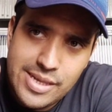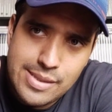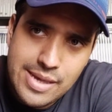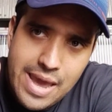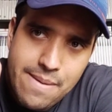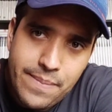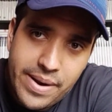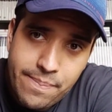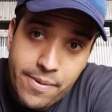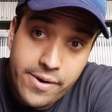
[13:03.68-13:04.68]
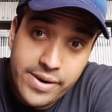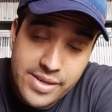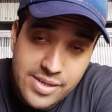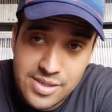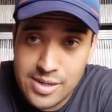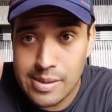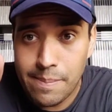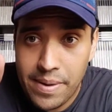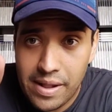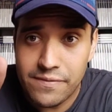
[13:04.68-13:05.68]
this game, but apparently there is a
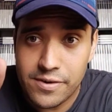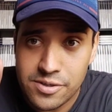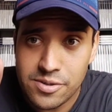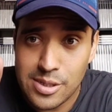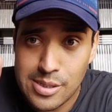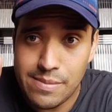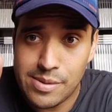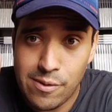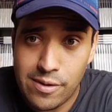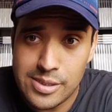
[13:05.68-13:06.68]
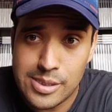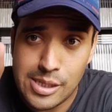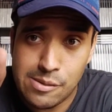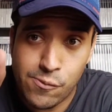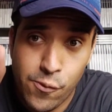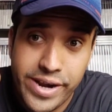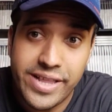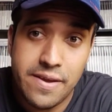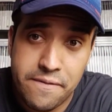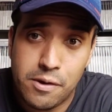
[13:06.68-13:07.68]
PAL version of this game as well. It's just really
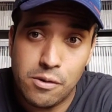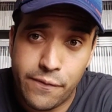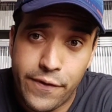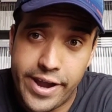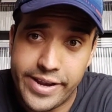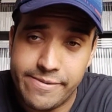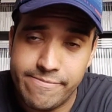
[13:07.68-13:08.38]
difficult to find.